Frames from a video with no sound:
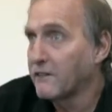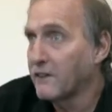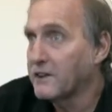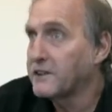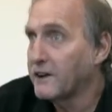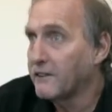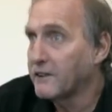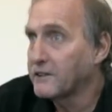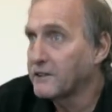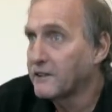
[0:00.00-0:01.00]
One tier
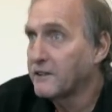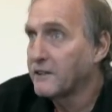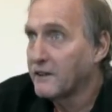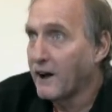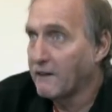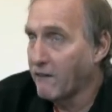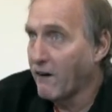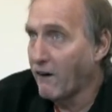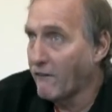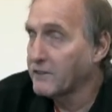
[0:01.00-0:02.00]
is I've
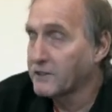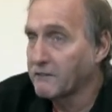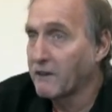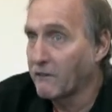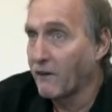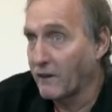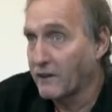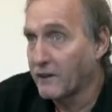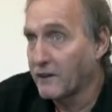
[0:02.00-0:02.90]
always get my work,